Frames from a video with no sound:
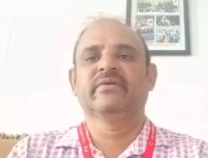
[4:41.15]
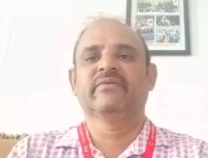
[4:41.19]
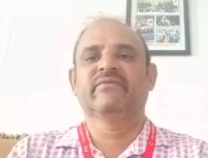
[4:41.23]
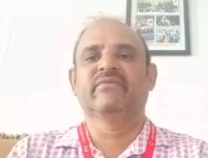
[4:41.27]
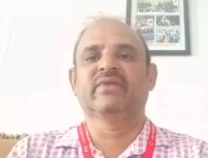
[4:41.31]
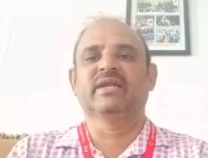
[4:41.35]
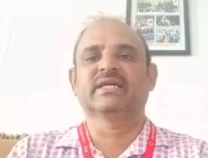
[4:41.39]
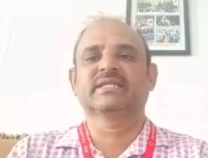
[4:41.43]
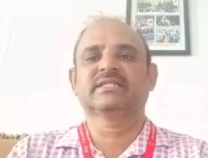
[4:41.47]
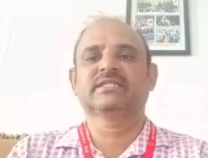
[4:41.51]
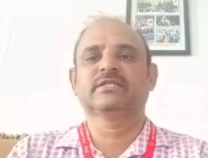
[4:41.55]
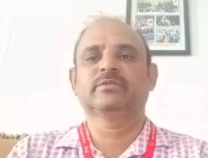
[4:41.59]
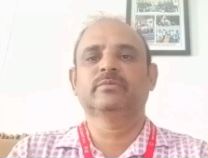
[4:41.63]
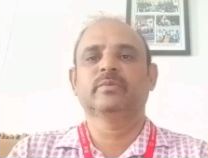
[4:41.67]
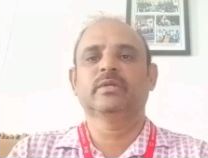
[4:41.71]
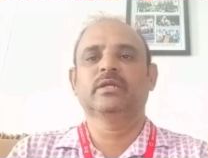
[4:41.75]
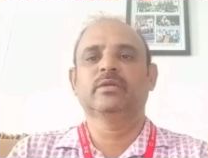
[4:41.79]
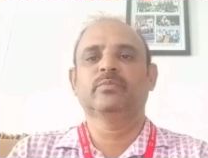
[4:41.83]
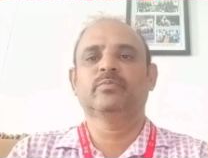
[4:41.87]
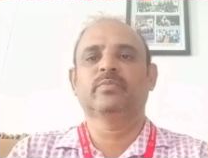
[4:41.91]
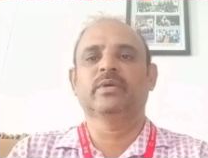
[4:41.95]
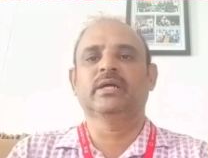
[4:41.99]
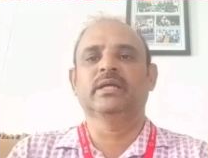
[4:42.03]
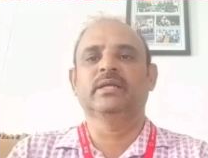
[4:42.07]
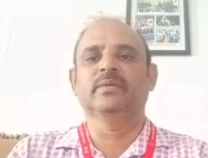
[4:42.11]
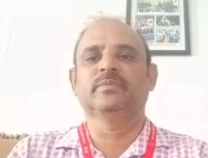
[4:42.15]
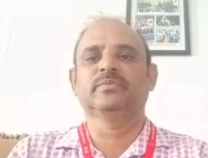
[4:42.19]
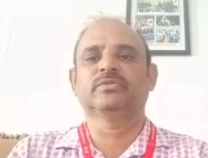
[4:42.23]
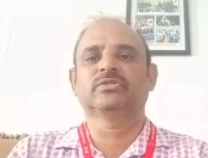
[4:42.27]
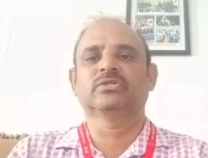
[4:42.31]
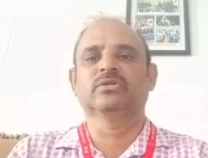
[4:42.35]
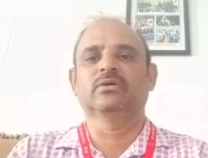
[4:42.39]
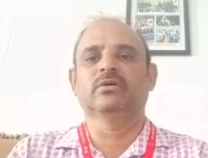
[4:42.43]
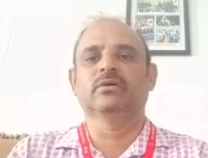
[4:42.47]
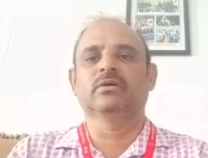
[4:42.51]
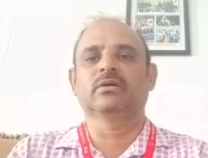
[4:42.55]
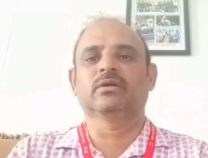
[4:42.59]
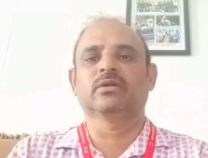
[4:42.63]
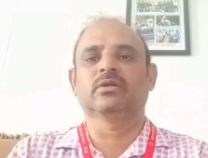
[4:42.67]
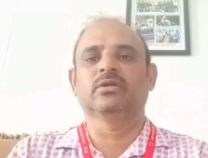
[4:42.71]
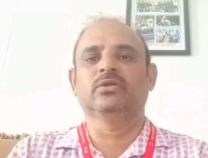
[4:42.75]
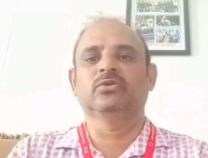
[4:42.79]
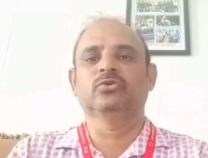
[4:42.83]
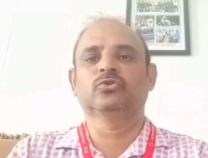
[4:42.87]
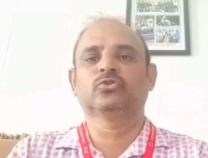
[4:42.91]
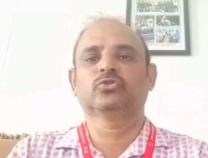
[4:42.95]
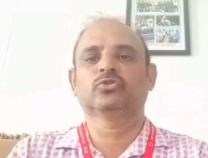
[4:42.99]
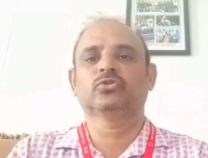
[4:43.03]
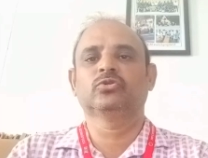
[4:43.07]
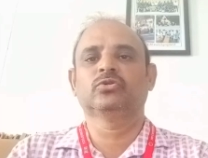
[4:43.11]
Flexible pipes are
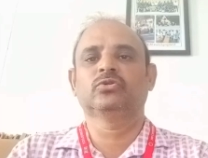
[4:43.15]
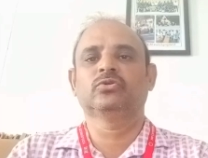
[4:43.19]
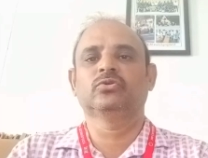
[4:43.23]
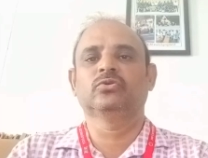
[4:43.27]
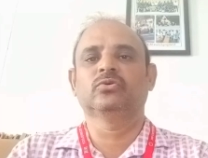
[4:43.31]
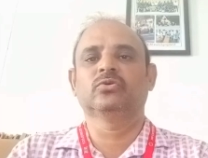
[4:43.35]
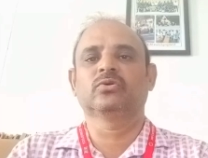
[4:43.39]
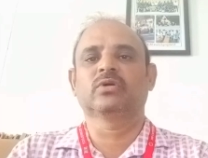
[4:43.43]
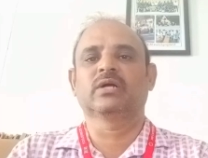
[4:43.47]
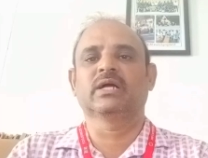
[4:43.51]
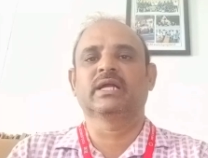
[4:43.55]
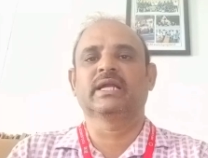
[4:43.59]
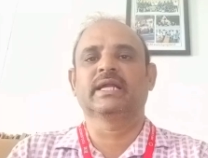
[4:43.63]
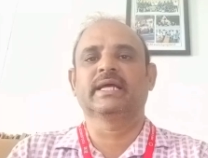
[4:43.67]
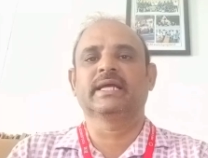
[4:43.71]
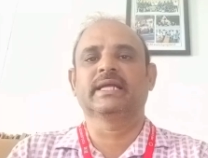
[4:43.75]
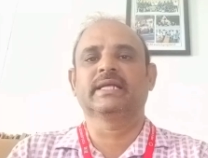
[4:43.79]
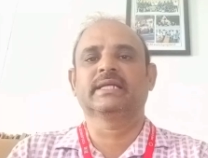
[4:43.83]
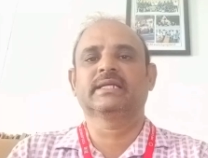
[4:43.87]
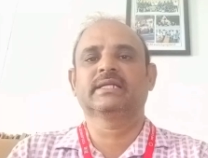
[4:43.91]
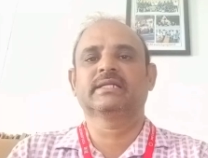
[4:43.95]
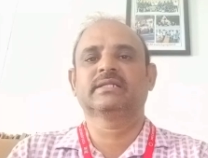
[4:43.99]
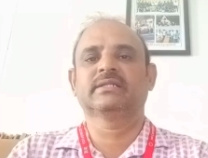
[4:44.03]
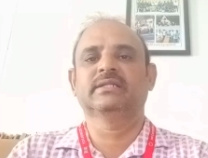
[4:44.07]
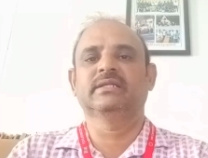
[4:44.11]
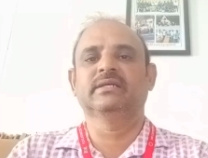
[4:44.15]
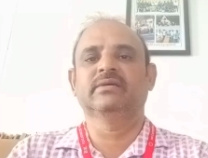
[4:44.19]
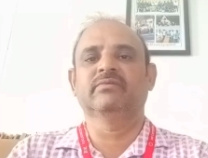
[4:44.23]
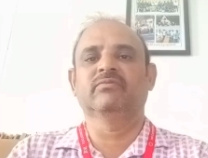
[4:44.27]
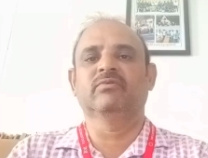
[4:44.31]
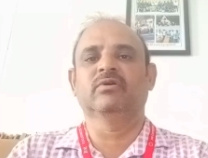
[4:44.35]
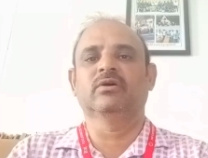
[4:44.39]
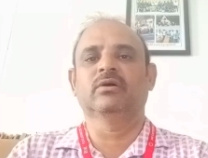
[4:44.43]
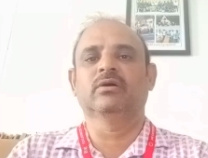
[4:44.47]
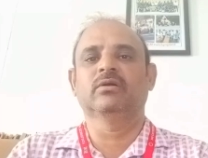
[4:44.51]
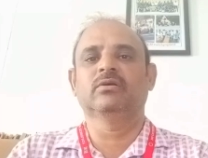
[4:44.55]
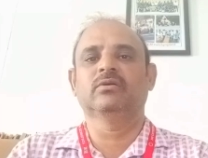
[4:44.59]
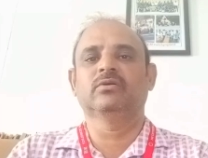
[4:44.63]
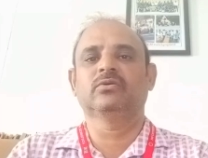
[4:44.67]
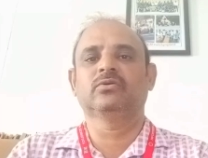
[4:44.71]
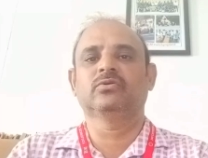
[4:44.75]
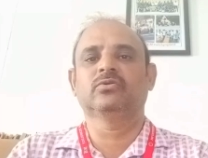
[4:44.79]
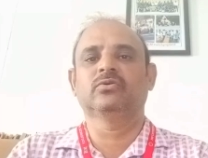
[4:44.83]
used to connect the valve